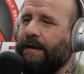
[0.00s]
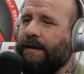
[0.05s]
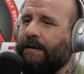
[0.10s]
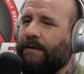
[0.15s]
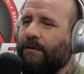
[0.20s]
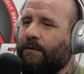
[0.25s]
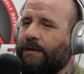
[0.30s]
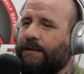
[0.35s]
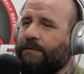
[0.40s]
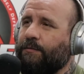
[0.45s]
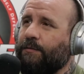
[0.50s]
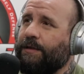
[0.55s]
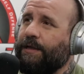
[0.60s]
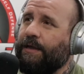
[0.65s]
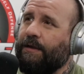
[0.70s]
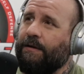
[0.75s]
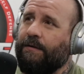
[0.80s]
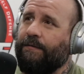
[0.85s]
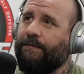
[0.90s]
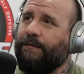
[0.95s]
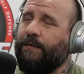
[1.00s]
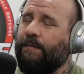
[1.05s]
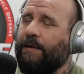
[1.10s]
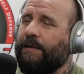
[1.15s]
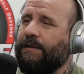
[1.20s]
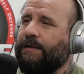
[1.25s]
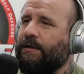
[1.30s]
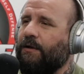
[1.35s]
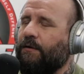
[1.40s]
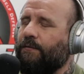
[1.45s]
and Hoist was here a few
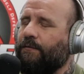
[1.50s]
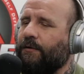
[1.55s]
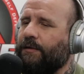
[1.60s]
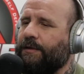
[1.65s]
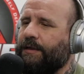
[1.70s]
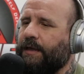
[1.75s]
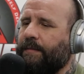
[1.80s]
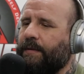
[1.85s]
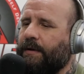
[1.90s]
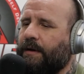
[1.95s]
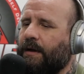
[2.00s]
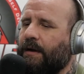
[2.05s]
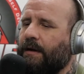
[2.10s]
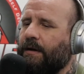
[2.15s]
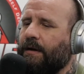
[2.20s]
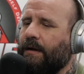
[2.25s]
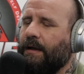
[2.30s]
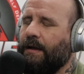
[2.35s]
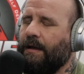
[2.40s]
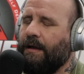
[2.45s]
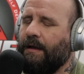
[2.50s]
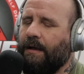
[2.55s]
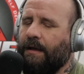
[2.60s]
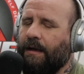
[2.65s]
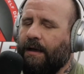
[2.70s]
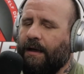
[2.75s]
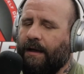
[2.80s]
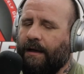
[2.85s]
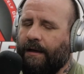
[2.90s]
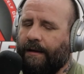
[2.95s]
months ago for a seminar.
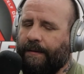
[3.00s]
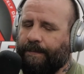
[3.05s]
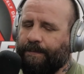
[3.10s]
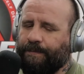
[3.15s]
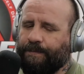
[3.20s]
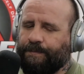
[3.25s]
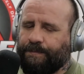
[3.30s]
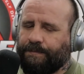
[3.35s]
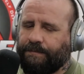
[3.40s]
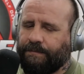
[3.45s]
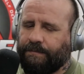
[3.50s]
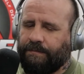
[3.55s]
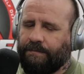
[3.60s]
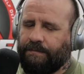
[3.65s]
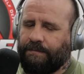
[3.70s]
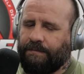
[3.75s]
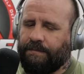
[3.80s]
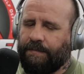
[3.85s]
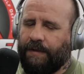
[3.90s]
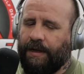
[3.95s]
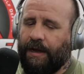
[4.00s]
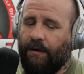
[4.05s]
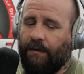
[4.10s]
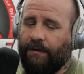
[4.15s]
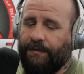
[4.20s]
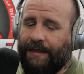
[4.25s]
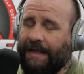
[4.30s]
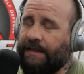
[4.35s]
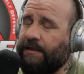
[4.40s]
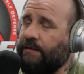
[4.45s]
You know,
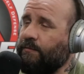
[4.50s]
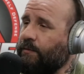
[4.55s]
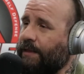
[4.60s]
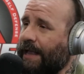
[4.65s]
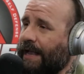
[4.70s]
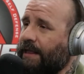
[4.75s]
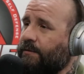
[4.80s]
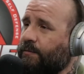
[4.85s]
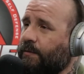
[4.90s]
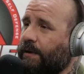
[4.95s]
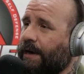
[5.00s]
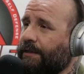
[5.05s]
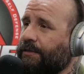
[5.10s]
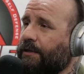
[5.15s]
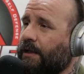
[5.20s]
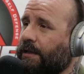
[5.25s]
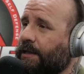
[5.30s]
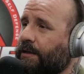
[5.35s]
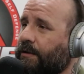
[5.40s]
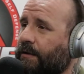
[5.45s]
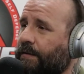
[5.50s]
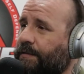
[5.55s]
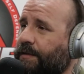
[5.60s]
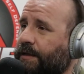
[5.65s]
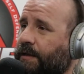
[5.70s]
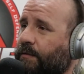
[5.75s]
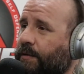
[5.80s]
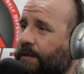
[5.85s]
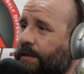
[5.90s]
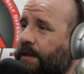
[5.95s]
that's when I thought the
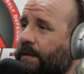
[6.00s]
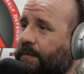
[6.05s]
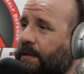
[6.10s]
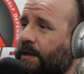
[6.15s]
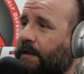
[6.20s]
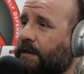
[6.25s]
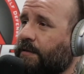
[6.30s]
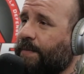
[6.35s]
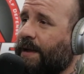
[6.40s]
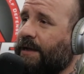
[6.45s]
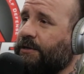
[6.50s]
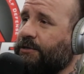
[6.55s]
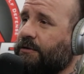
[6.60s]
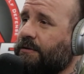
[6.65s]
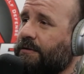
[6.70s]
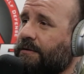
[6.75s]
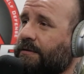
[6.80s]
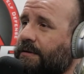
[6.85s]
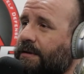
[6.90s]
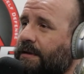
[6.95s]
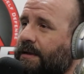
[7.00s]
UFC was something special.